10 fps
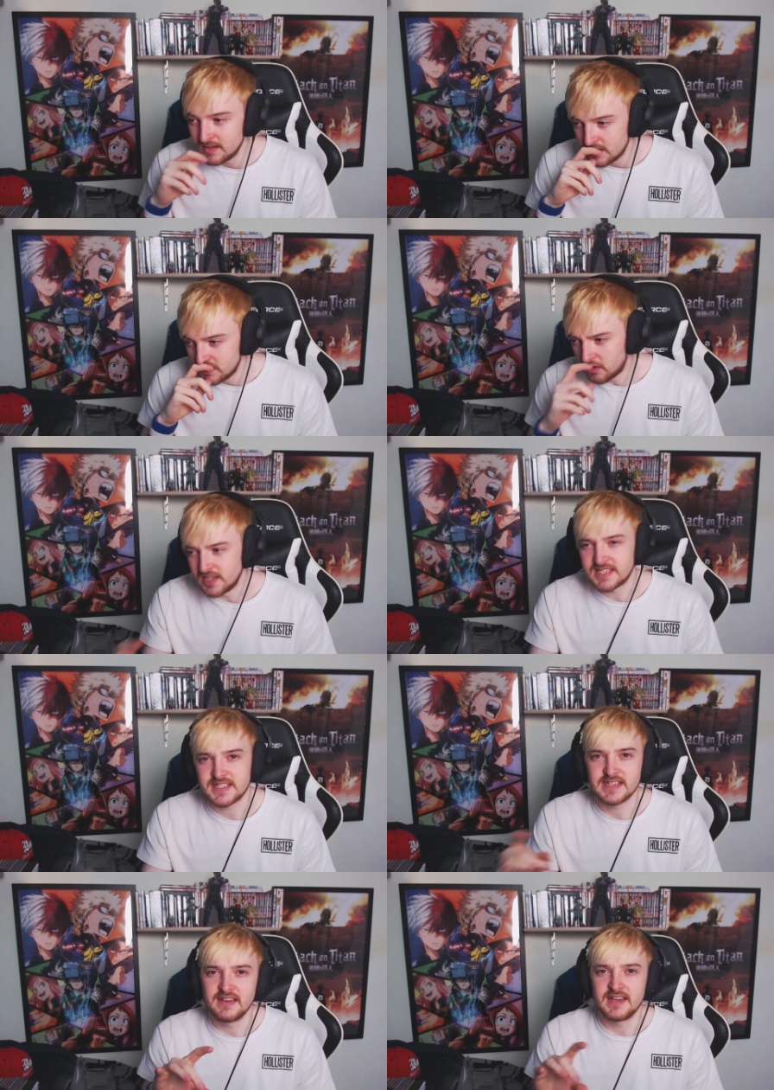not really
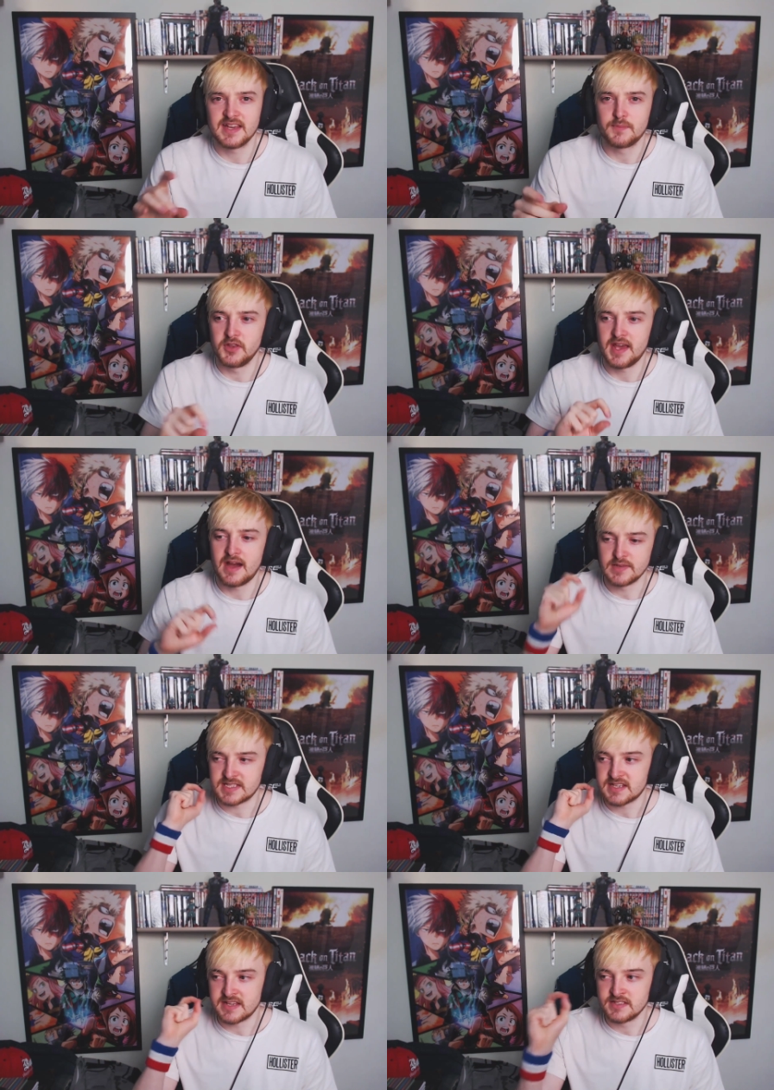psychic, but they have a
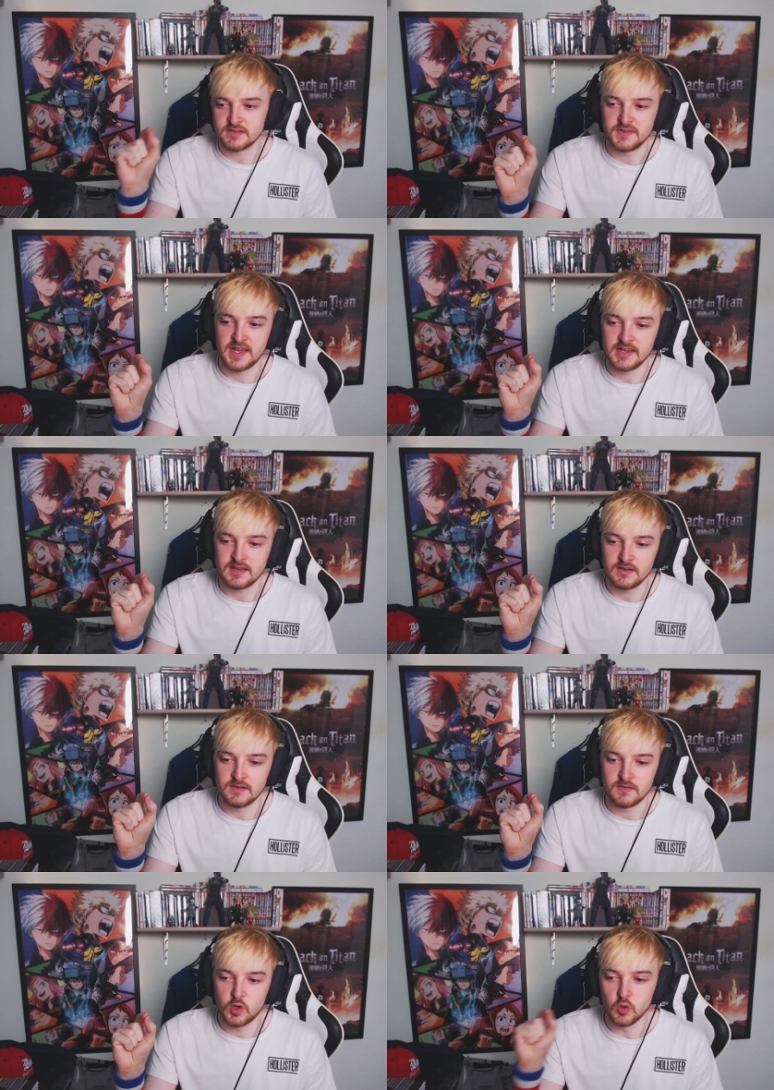sense of like,
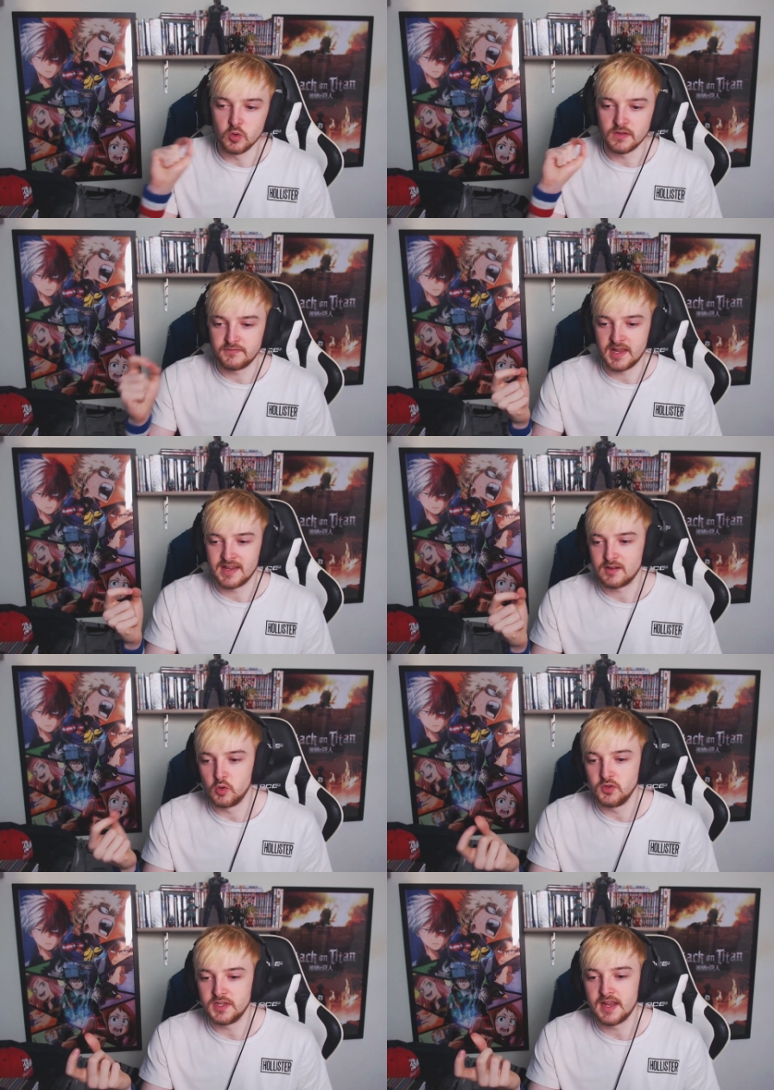ho of like
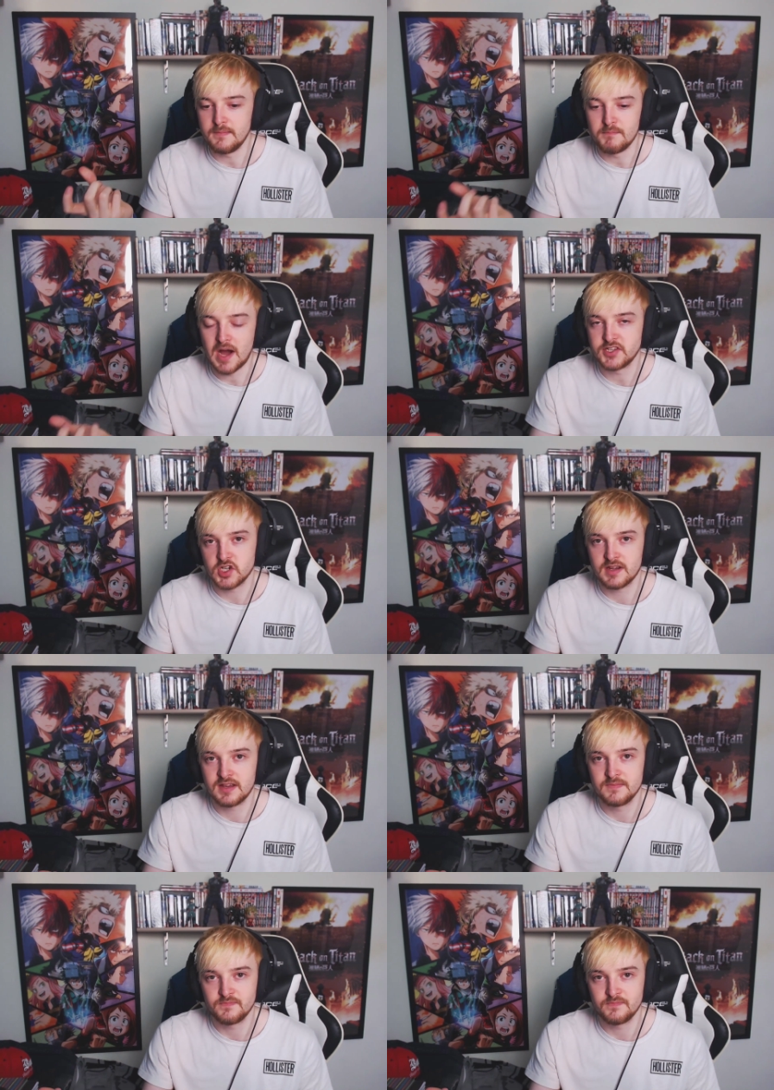holy night magic,